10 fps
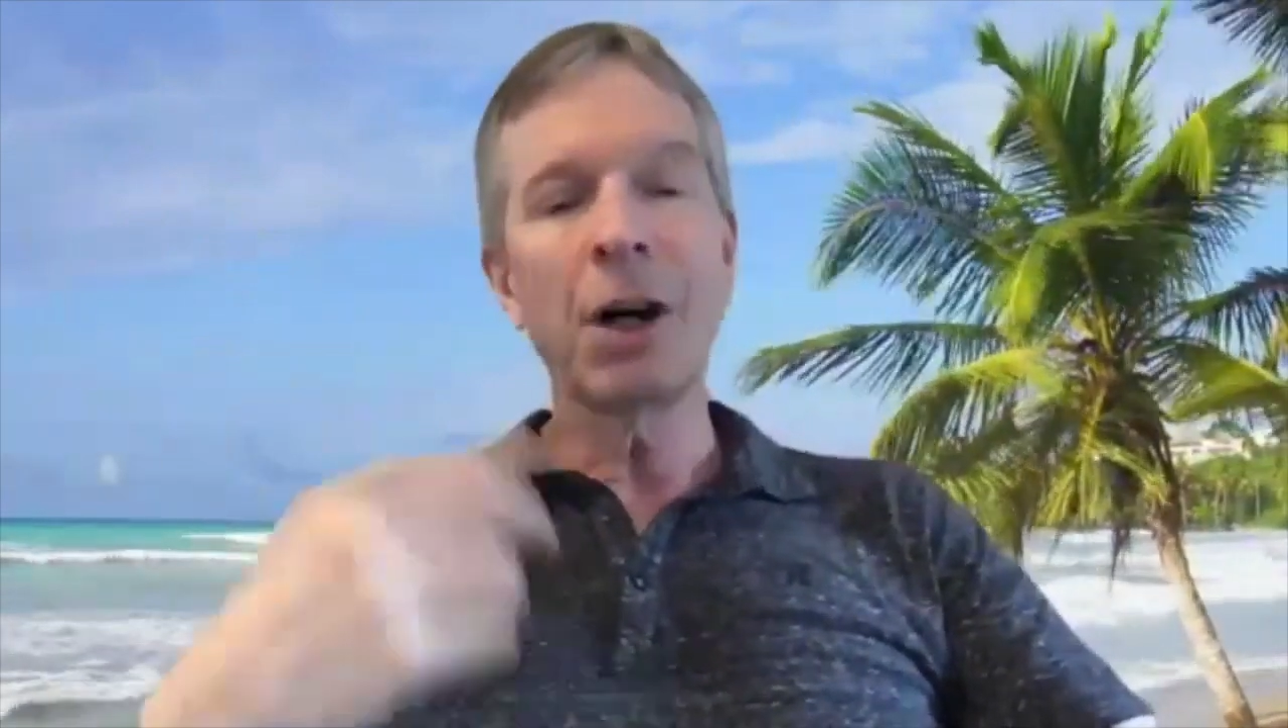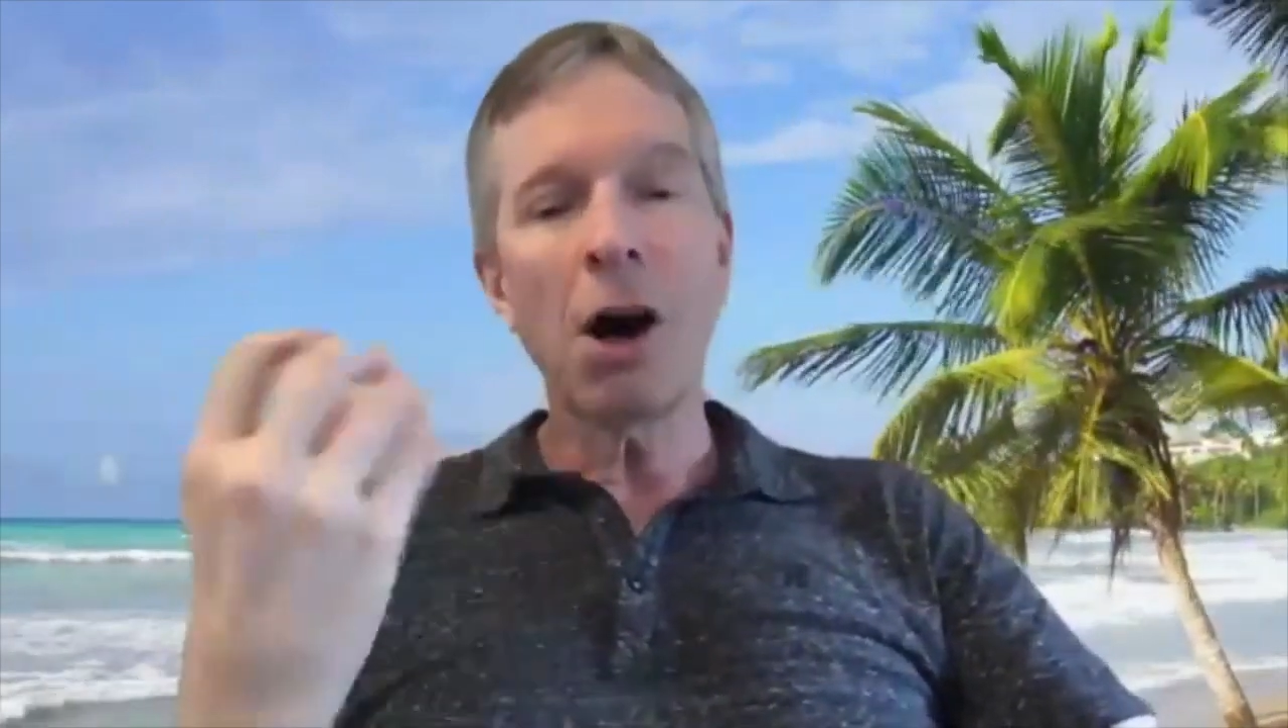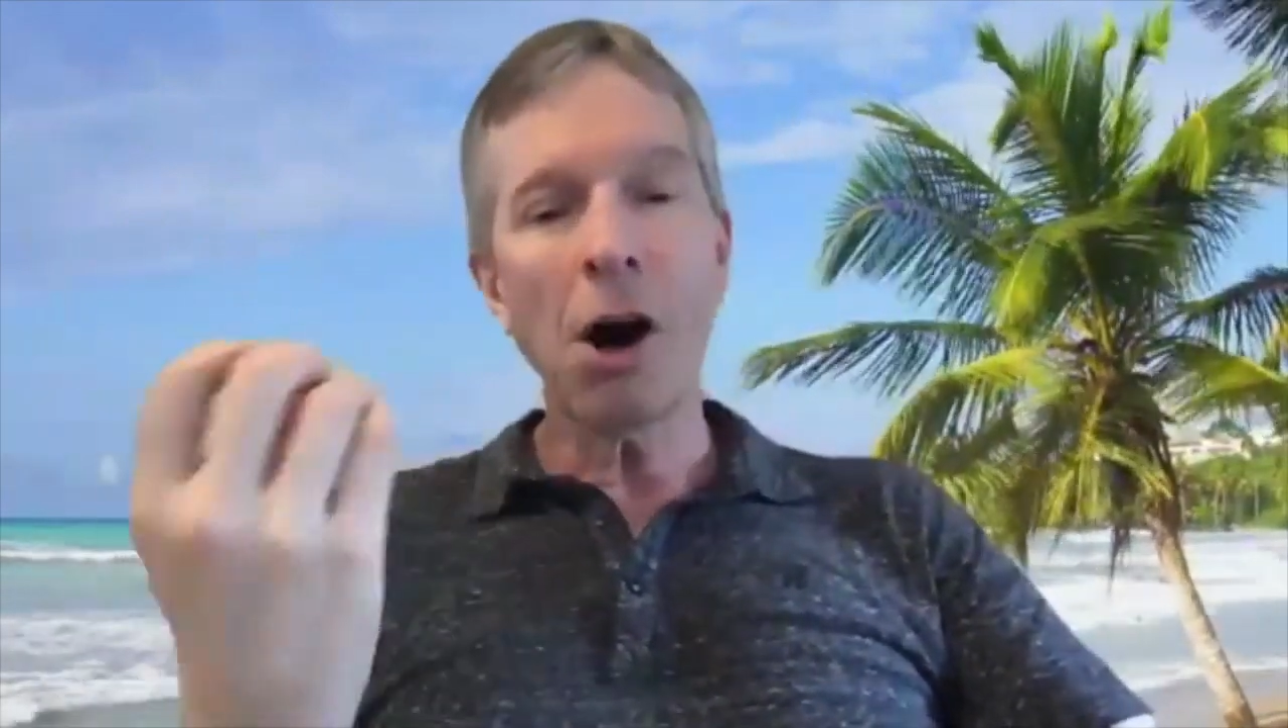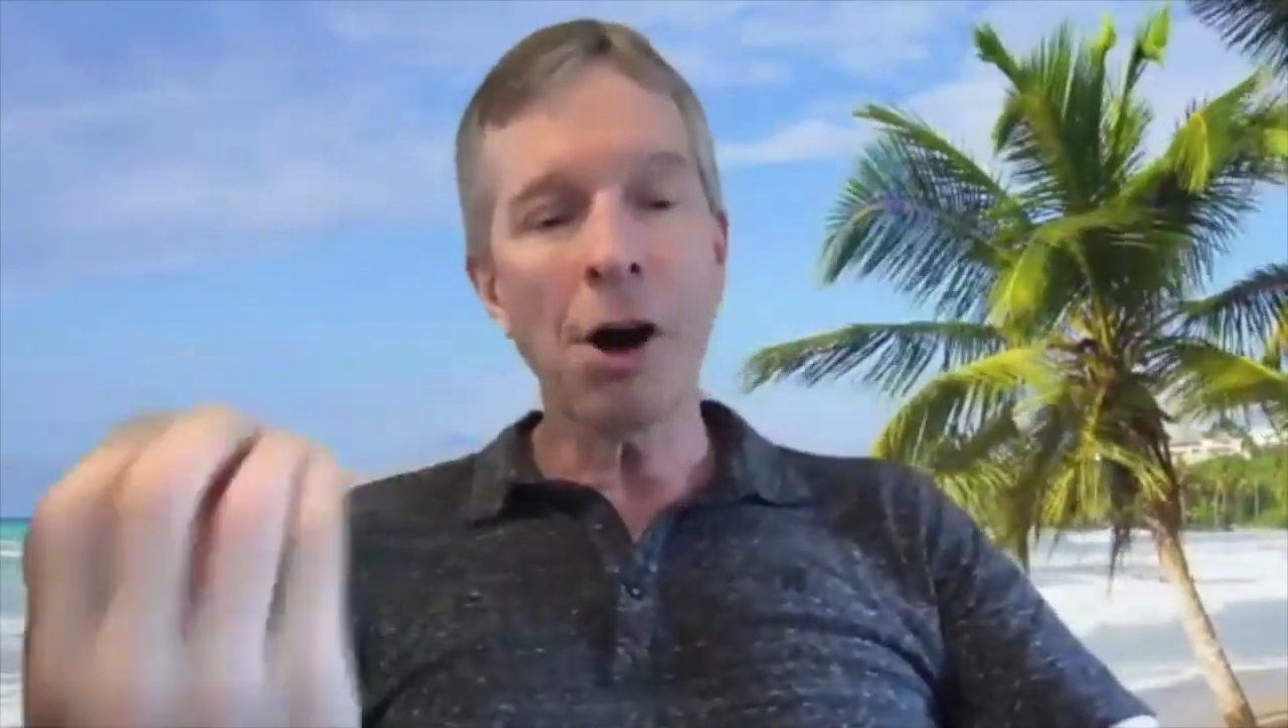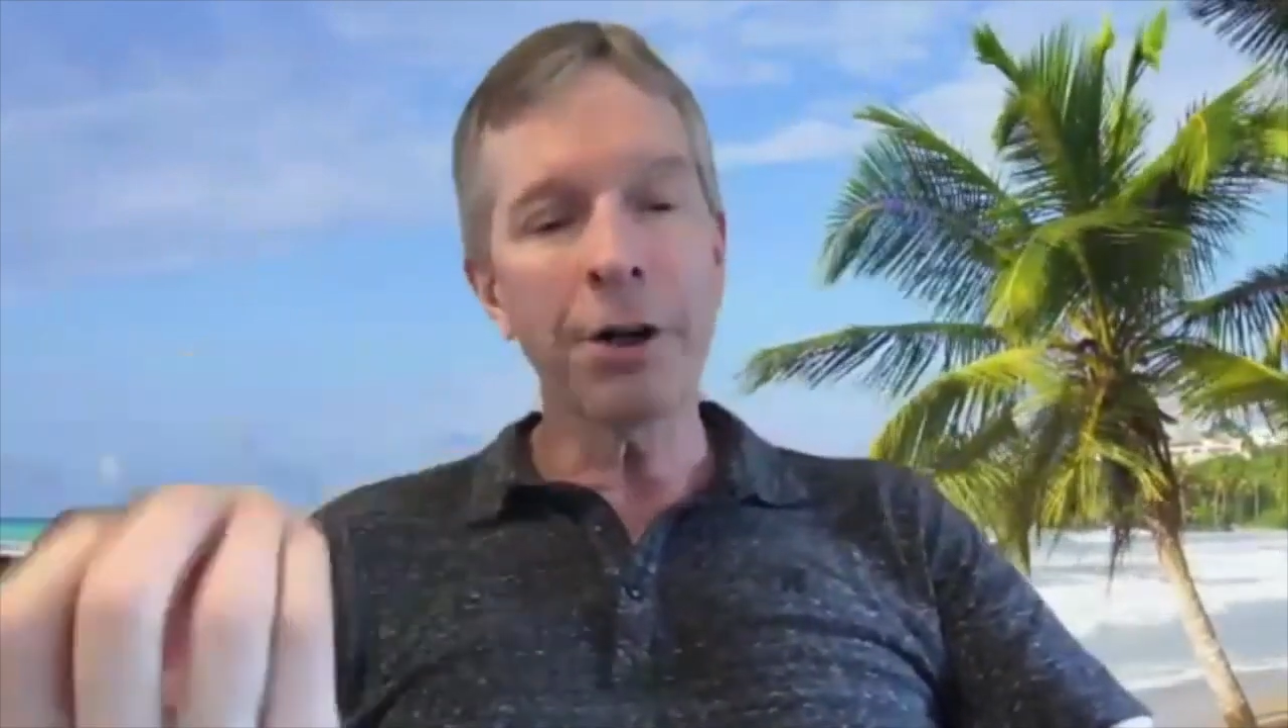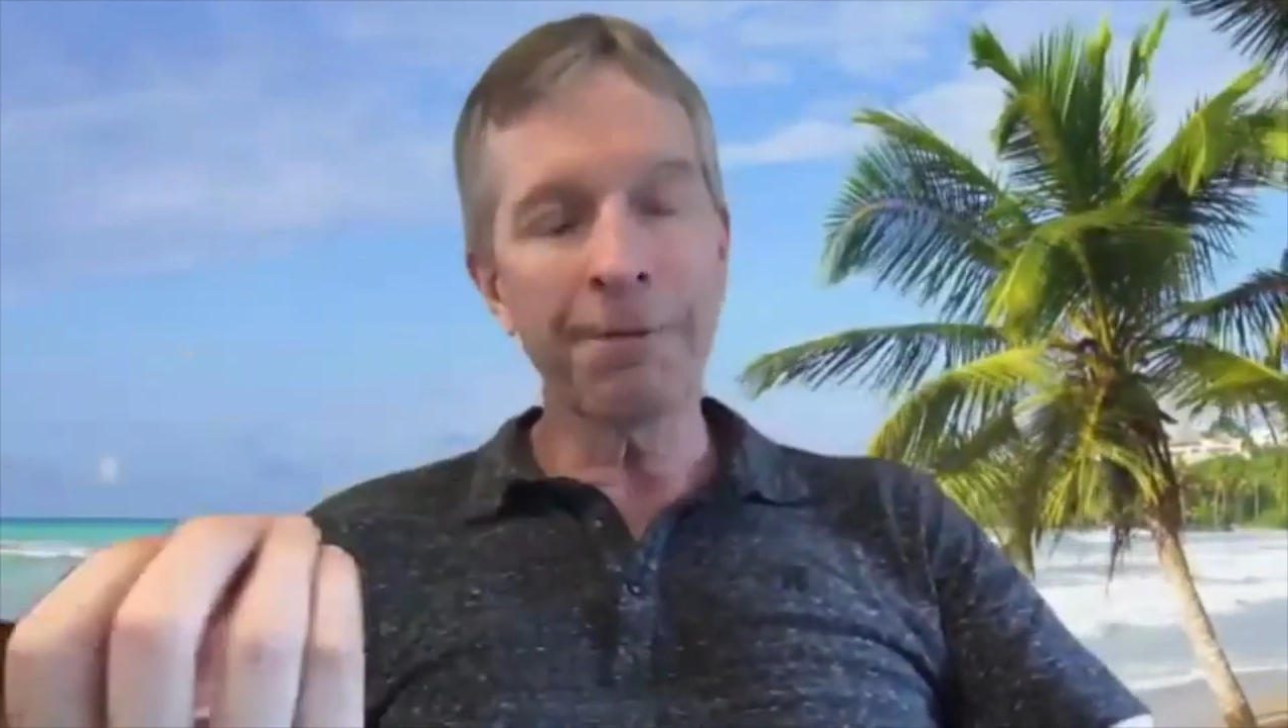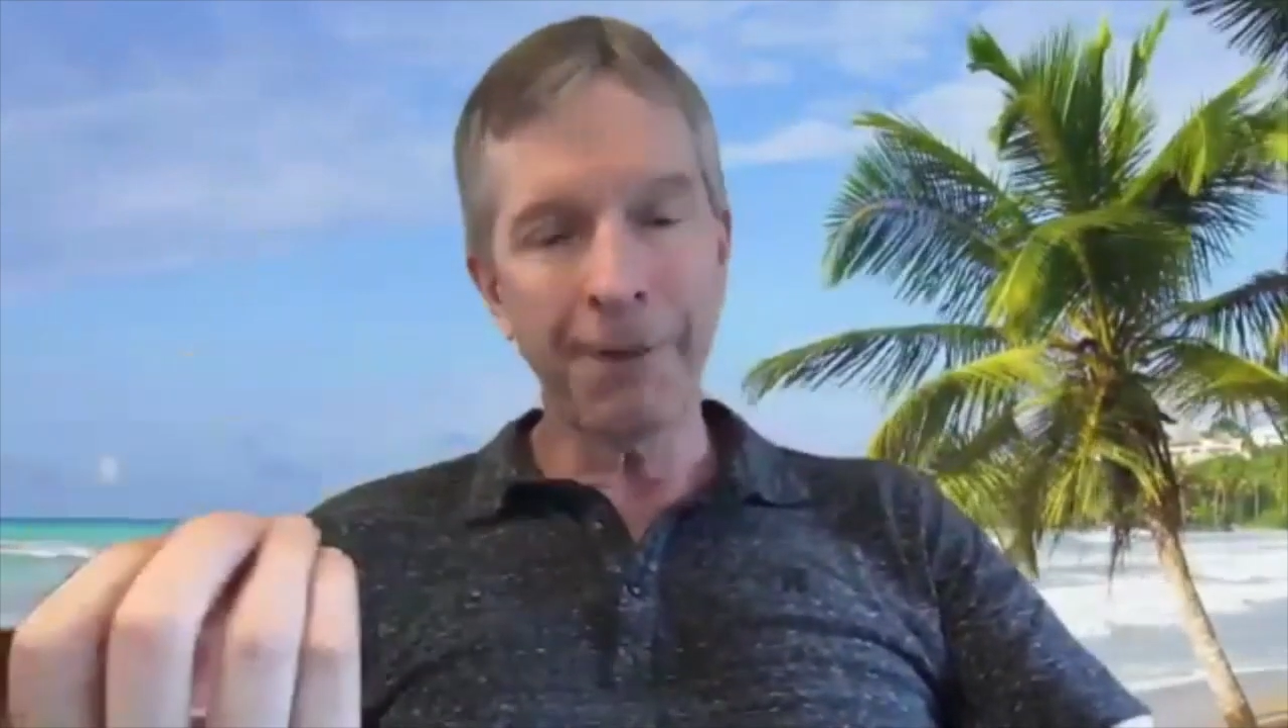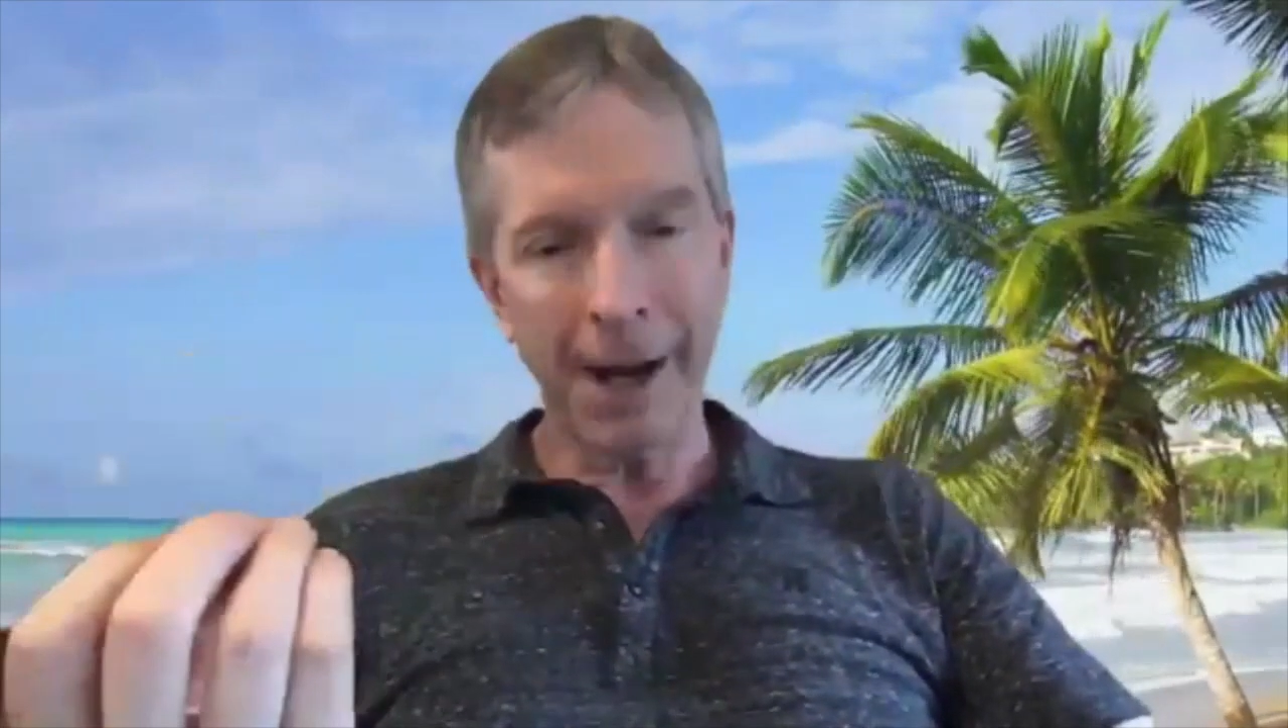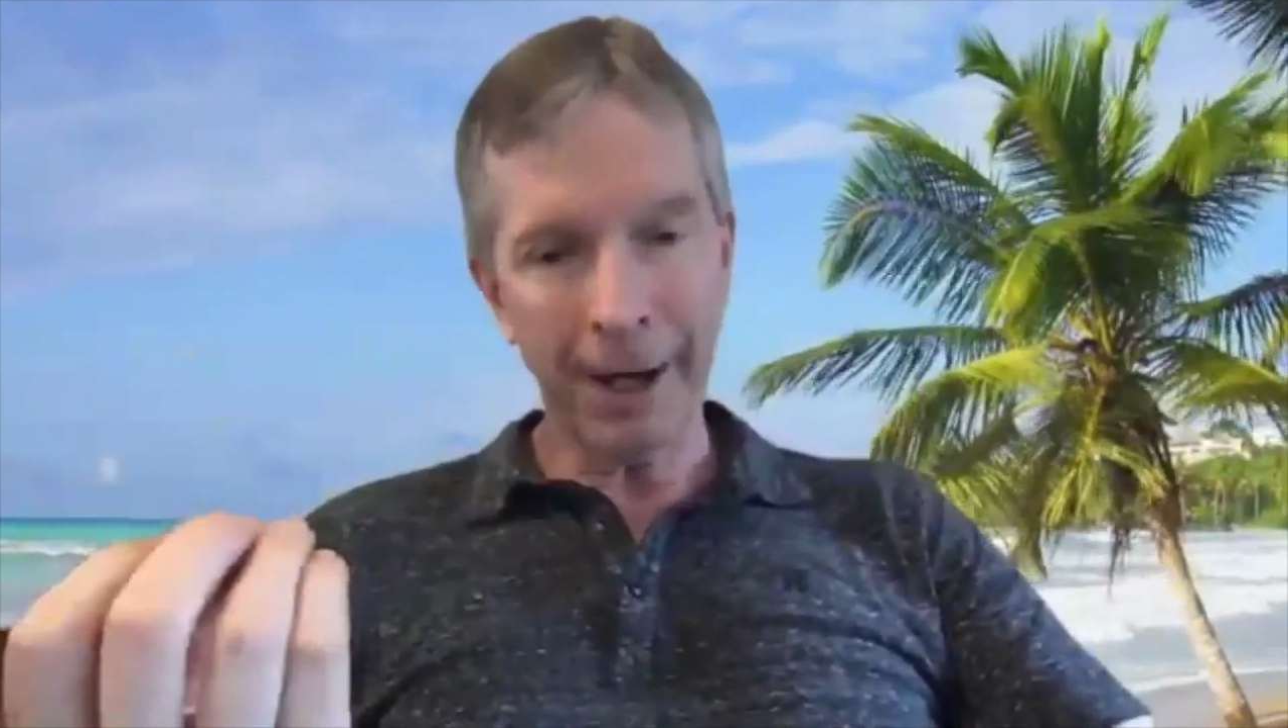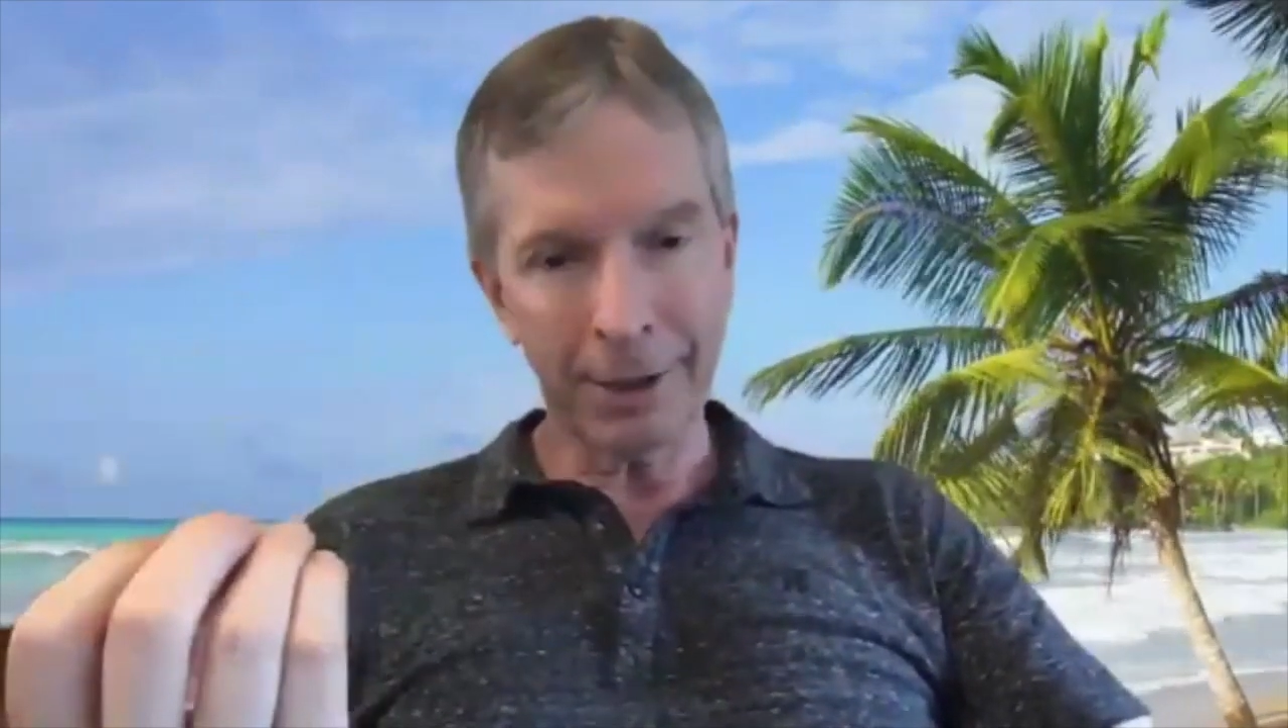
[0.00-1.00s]

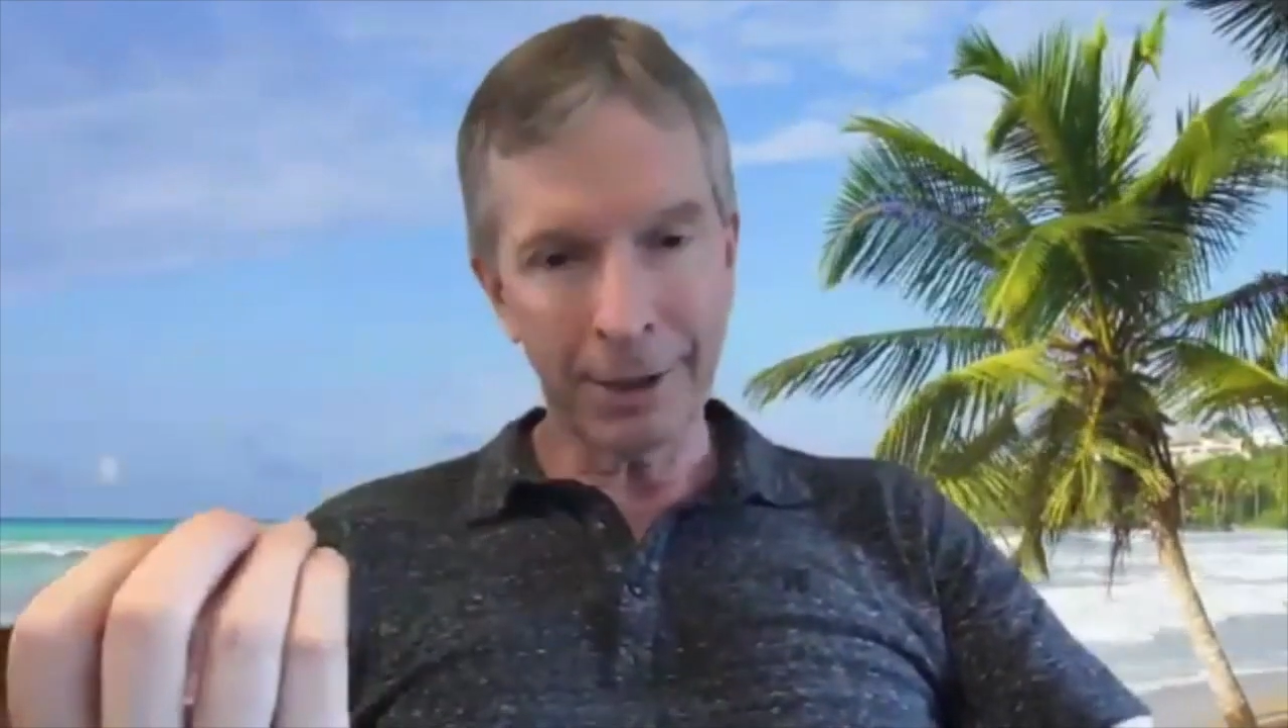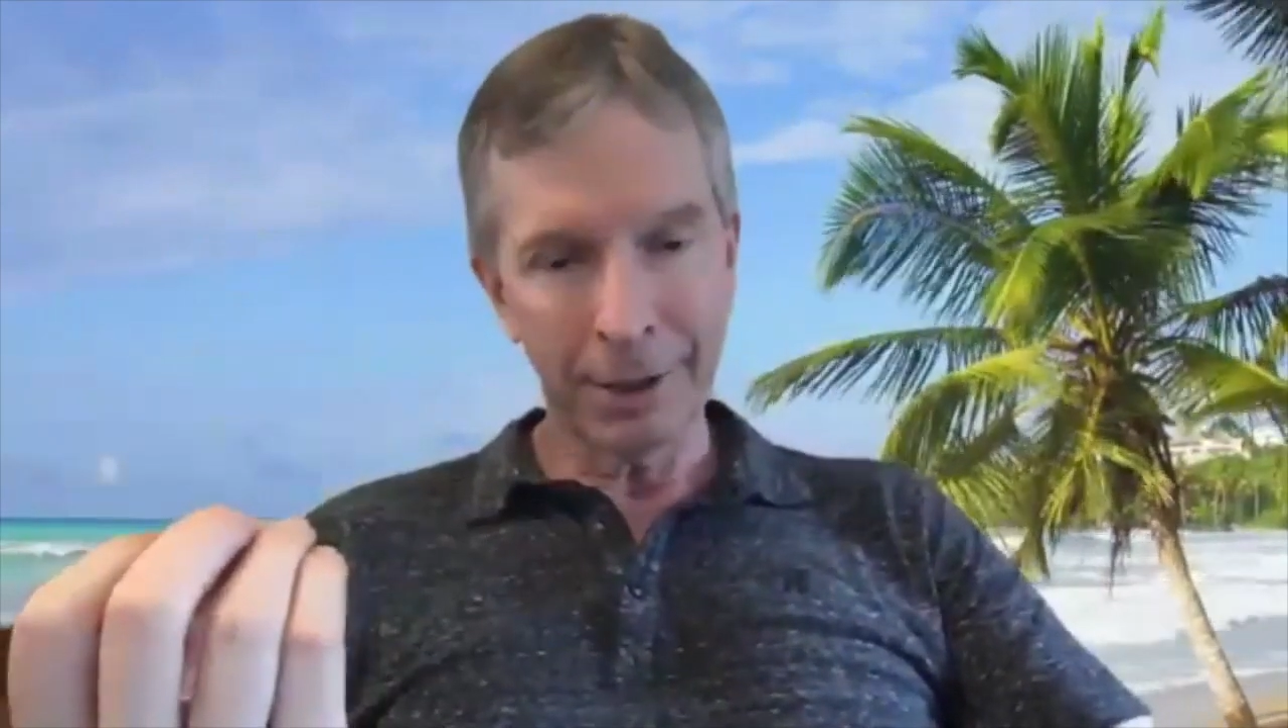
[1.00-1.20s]
artifact